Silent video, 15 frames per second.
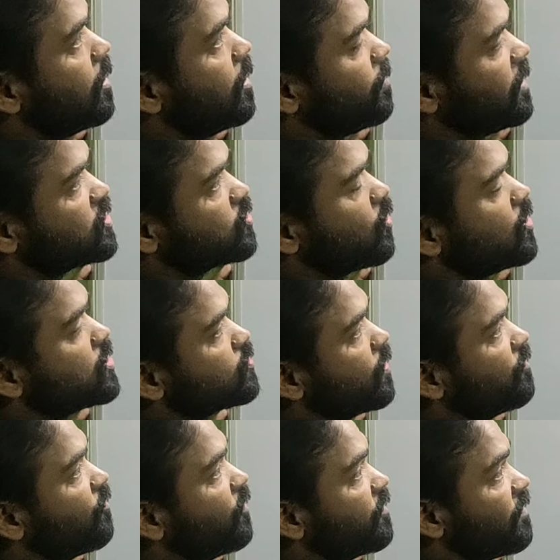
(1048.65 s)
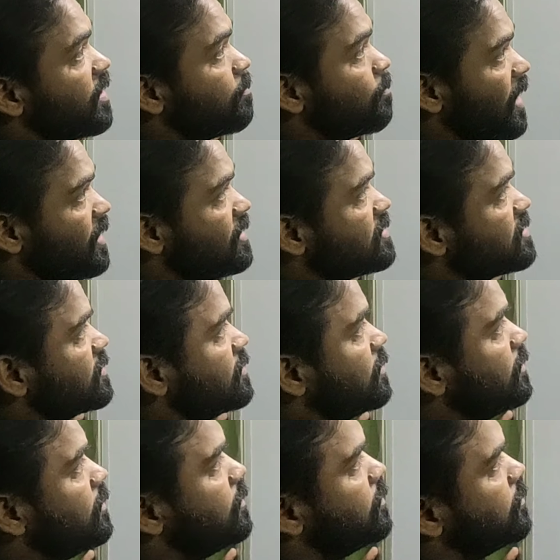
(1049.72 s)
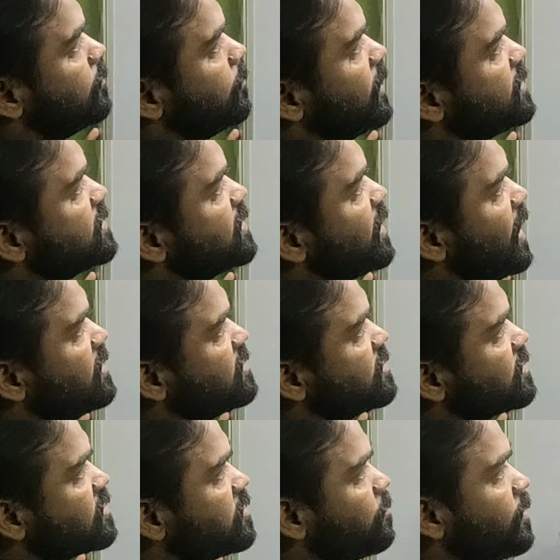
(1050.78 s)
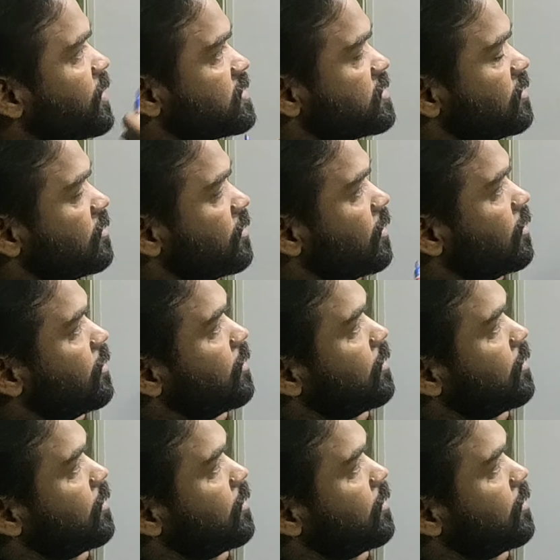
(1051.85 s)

plus cos square 45 minus theta by tan 60 plus theta